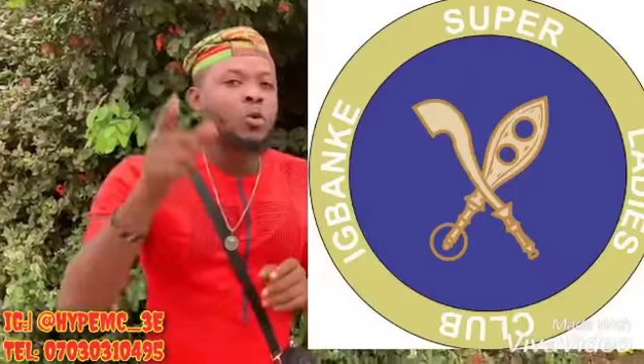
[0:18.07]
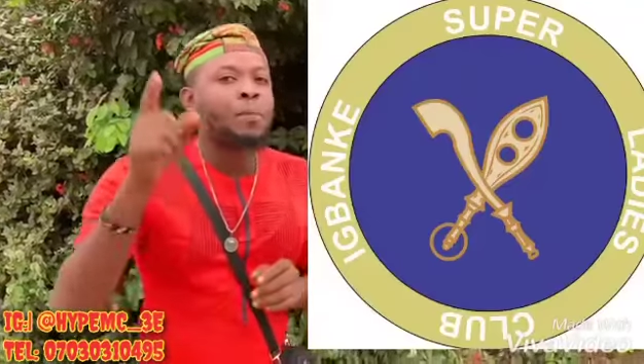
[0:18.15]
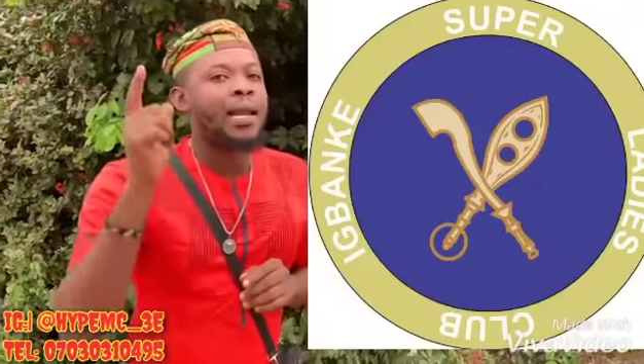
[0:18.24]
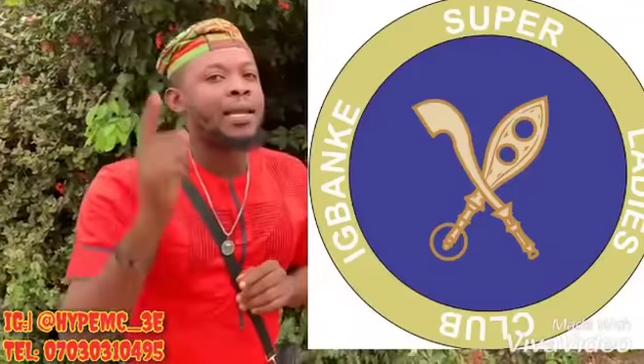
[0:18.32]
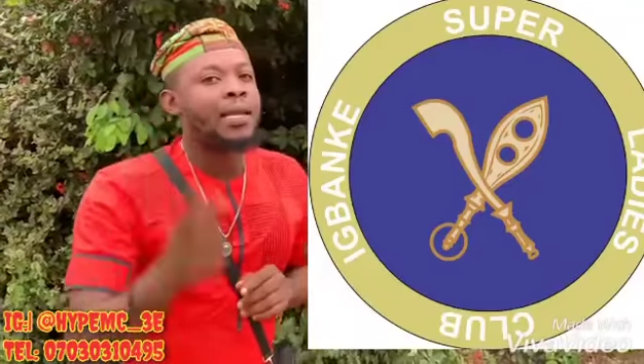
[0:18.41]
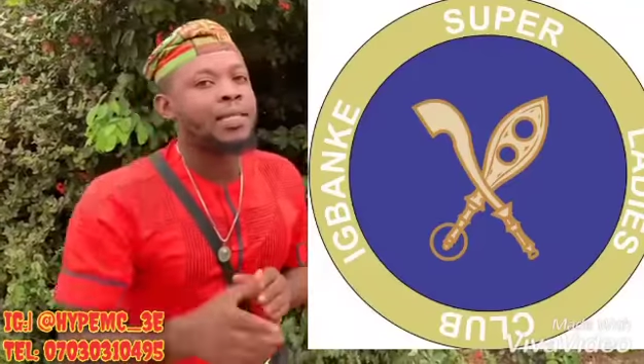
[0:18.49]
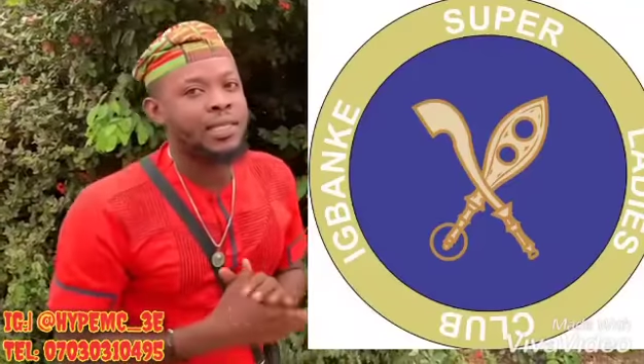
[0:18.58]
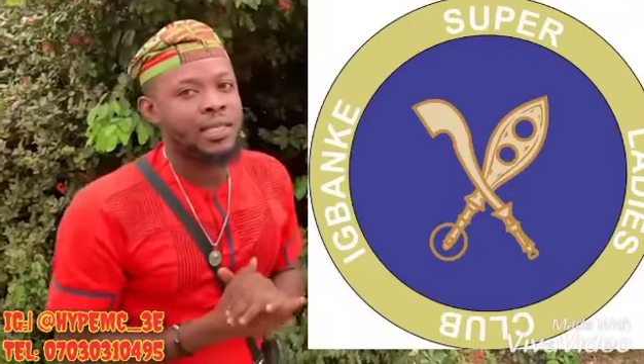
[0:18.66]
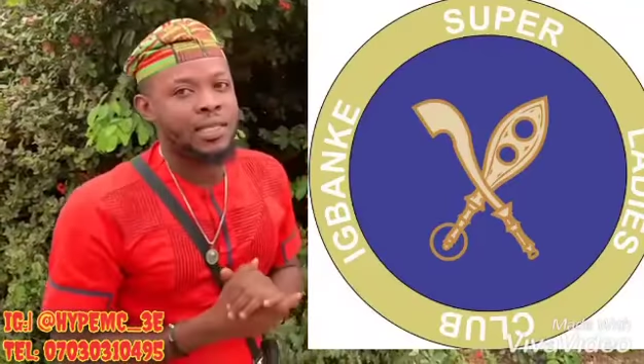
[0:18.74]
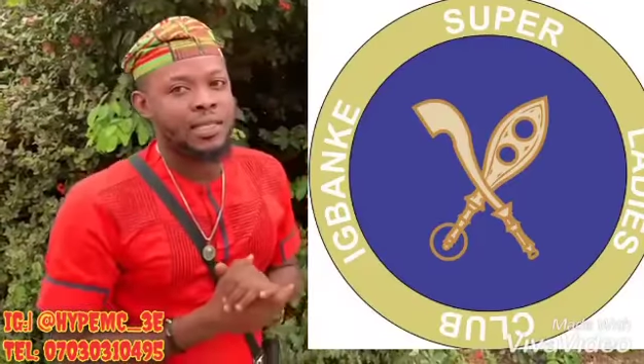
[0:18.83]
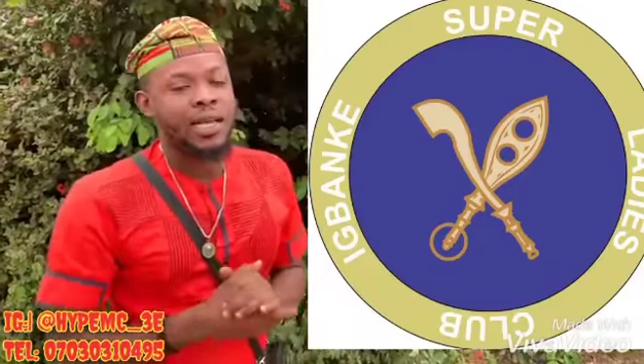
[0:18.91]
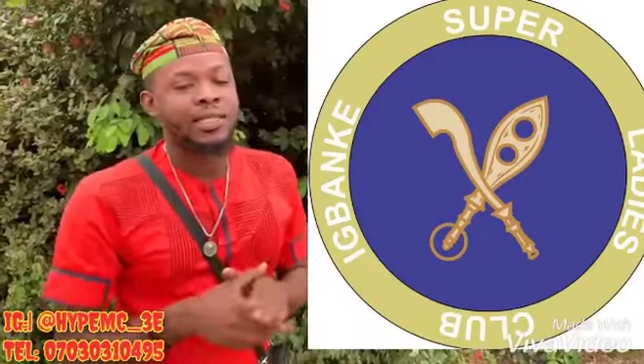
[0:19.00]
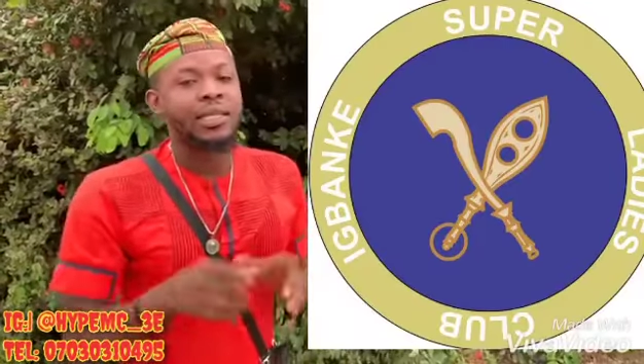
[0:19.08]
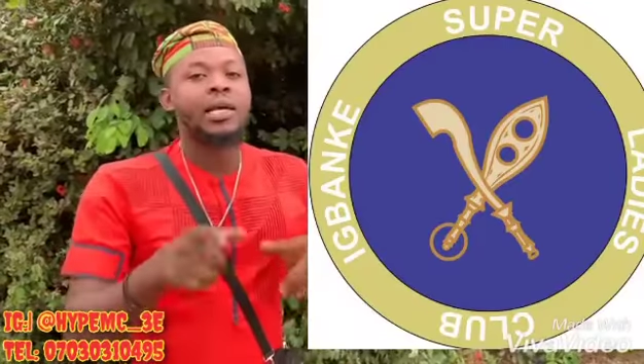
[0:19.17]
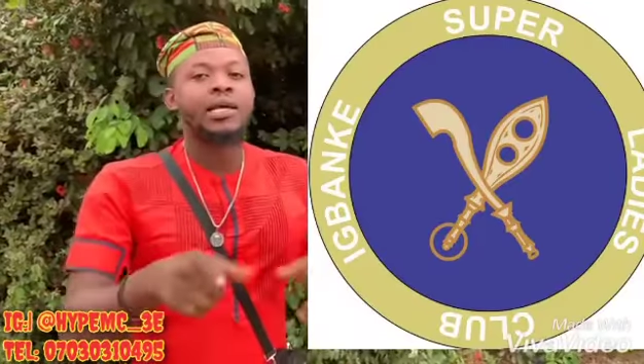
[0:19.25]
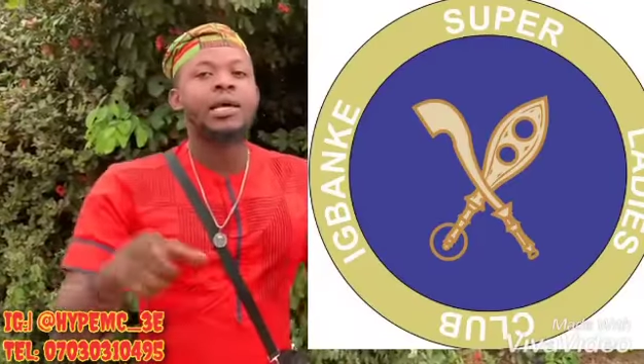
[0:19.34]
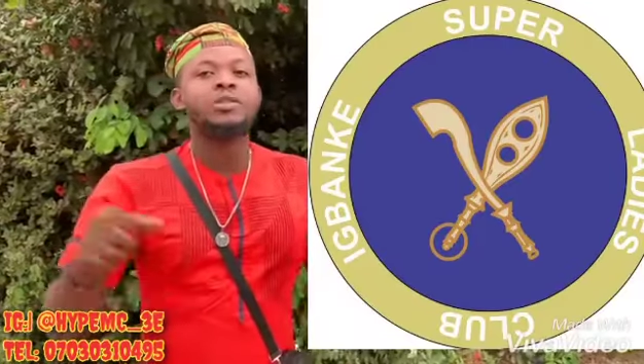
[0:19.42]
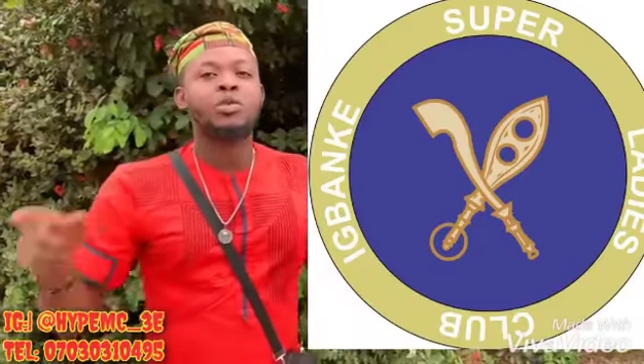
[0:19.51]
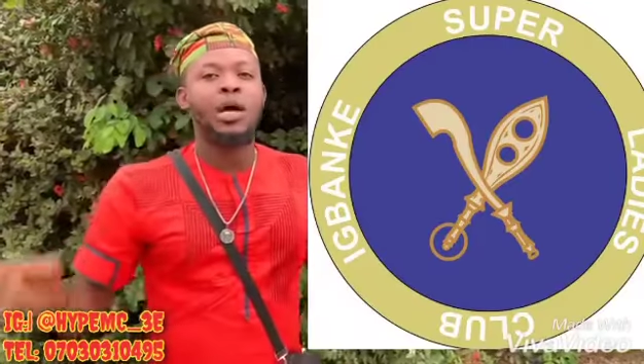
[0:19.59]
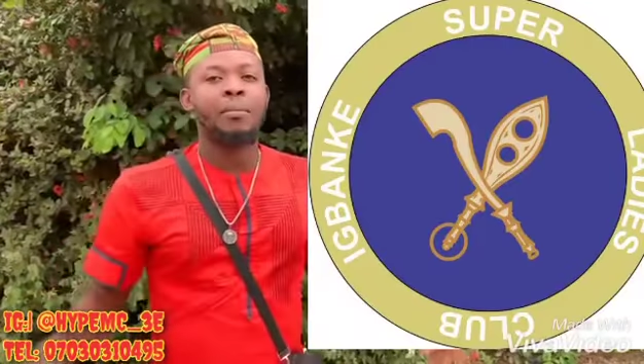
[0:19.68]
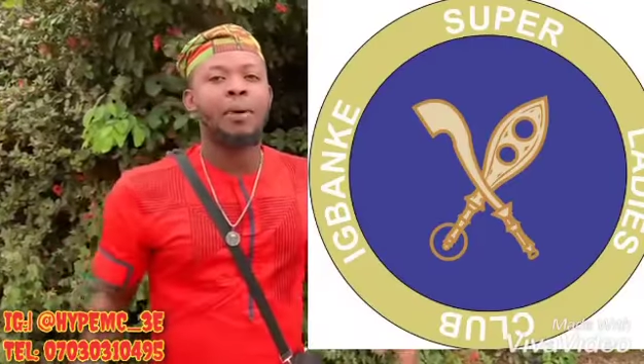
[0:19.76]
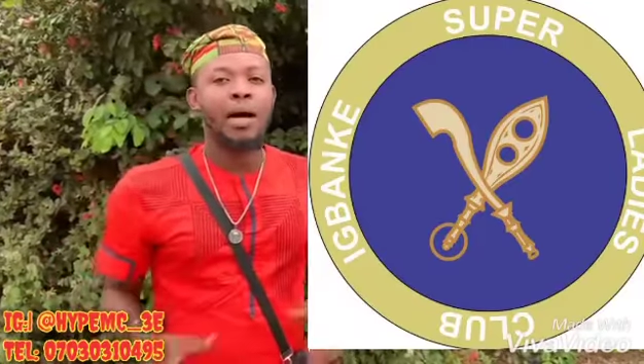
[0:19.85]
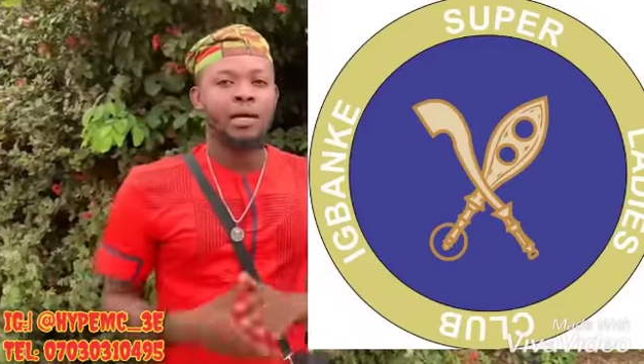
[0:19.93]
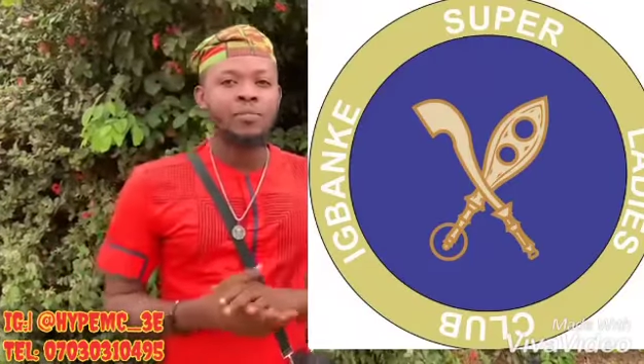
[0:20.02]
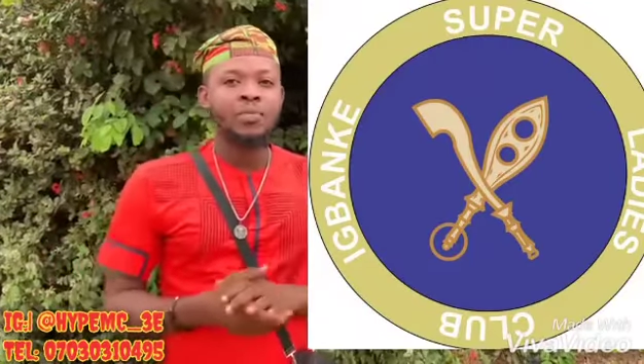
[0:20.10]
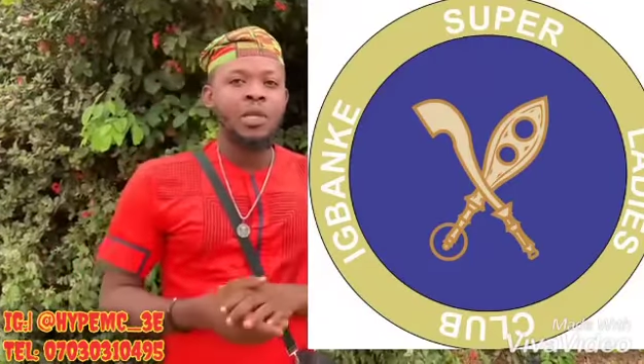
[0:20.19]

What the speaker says: super ladies, they say they get in our back.